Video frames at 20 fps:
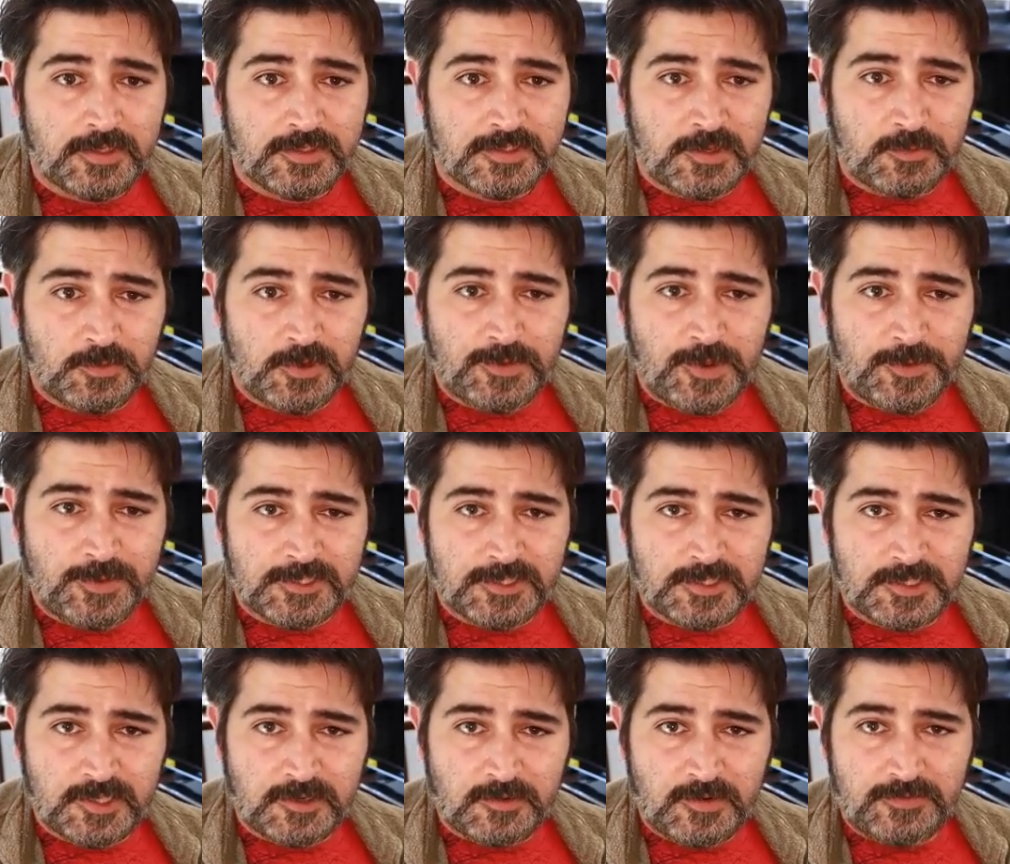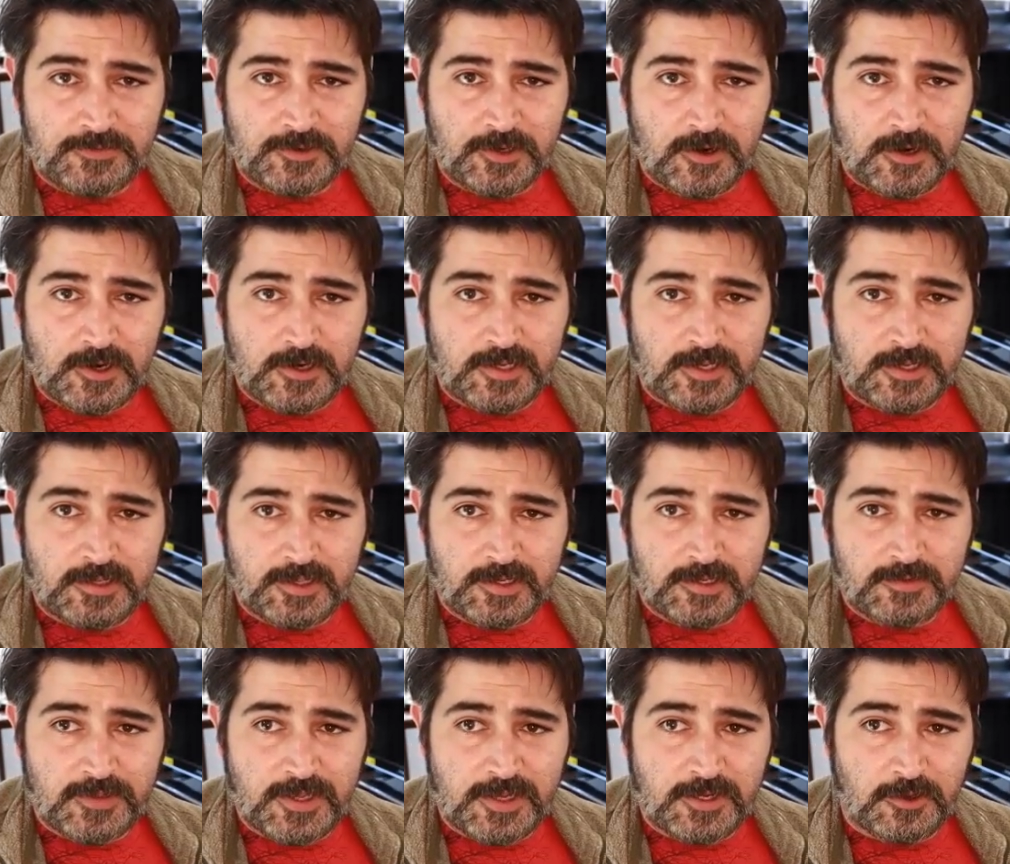send one of my monsters to the graveyard, and then
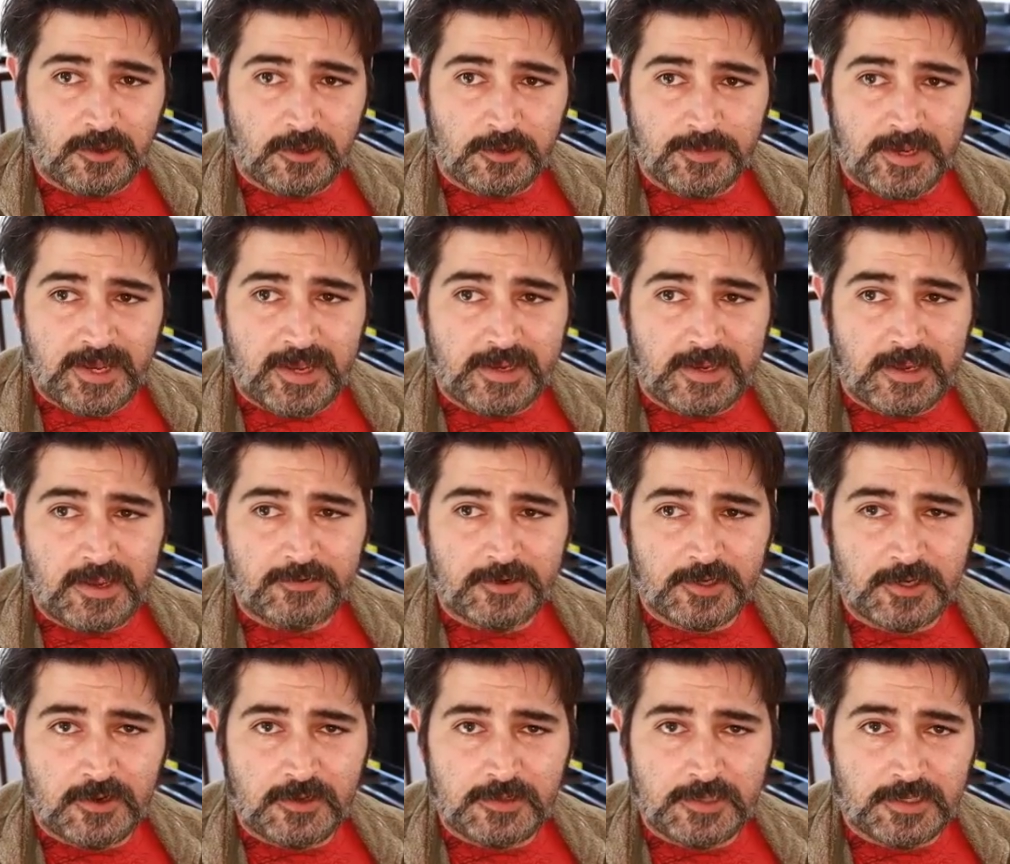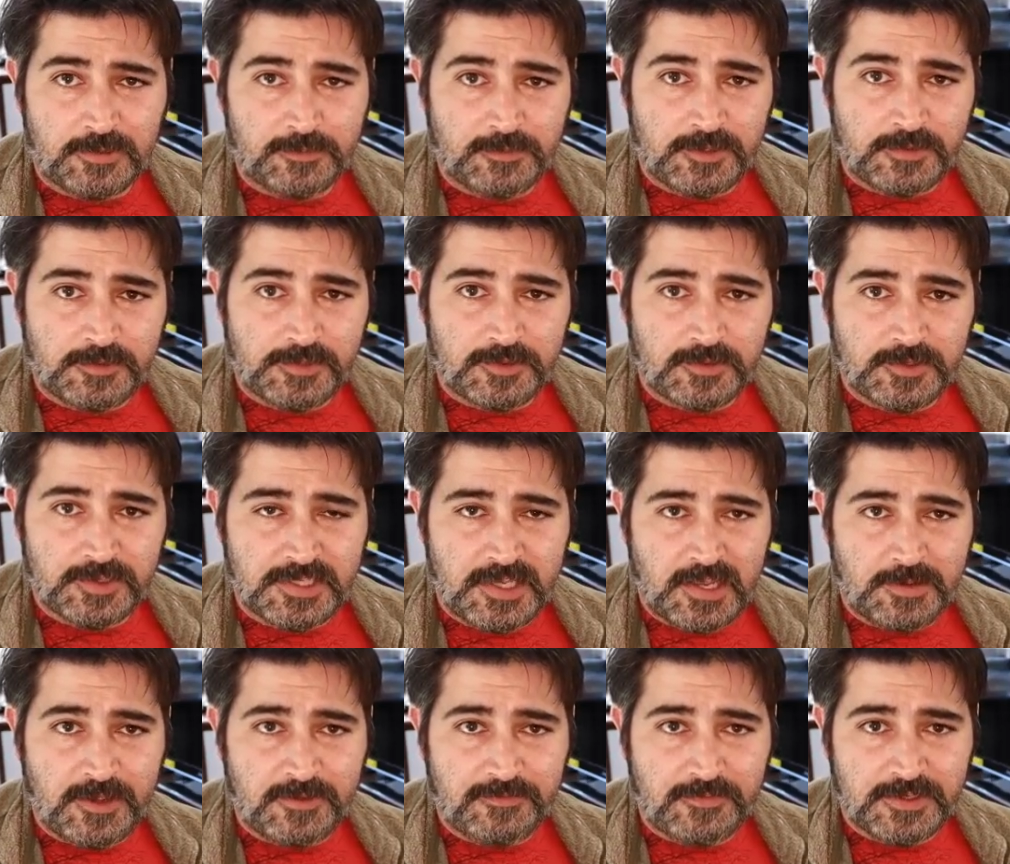if they called by, I have a card that can be used during a
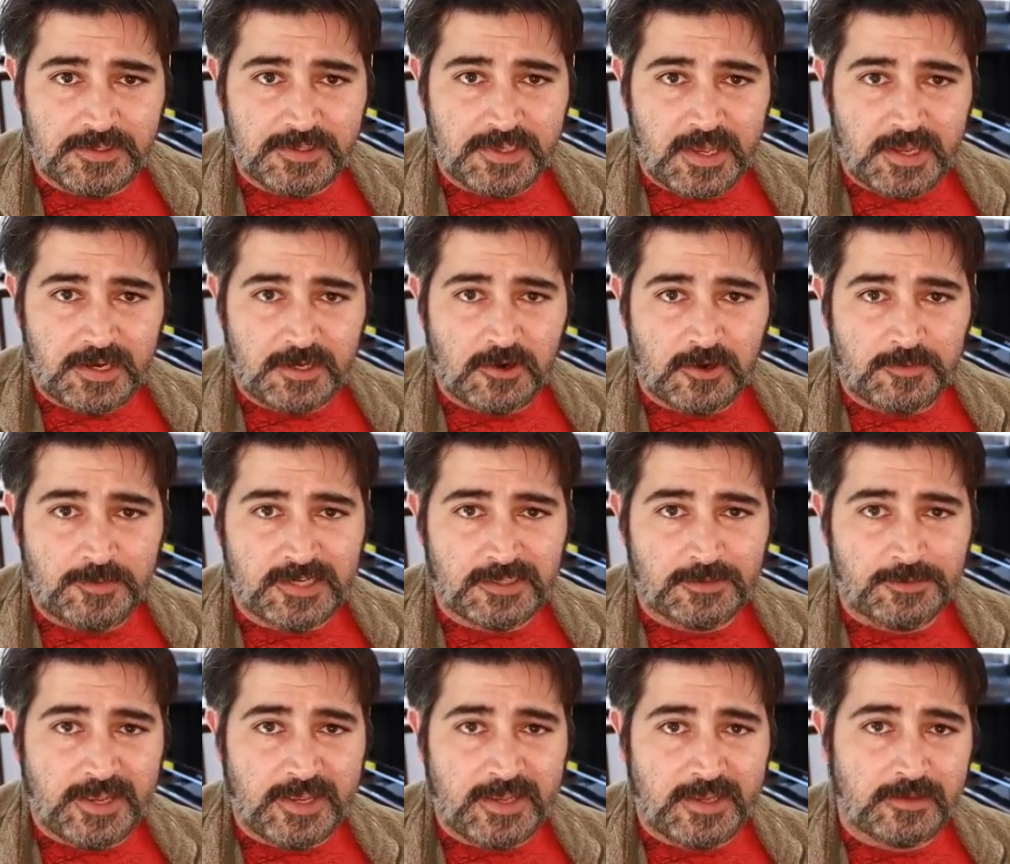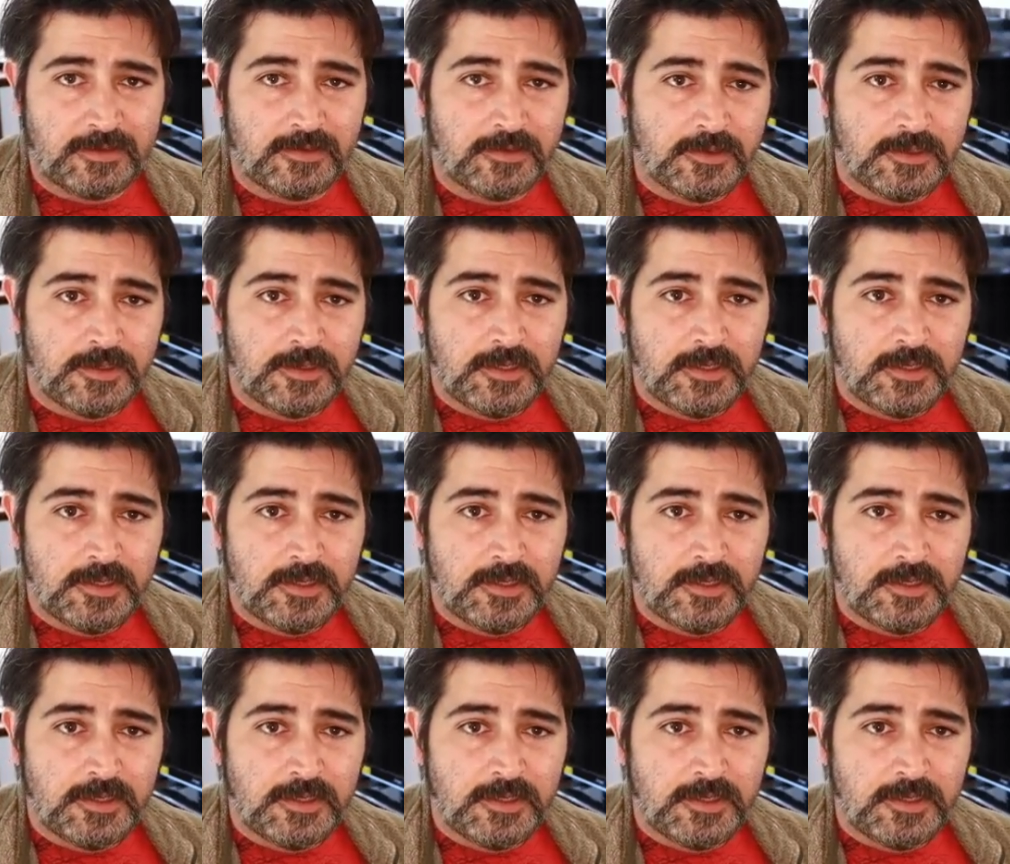standby phase to add a card back to my hand,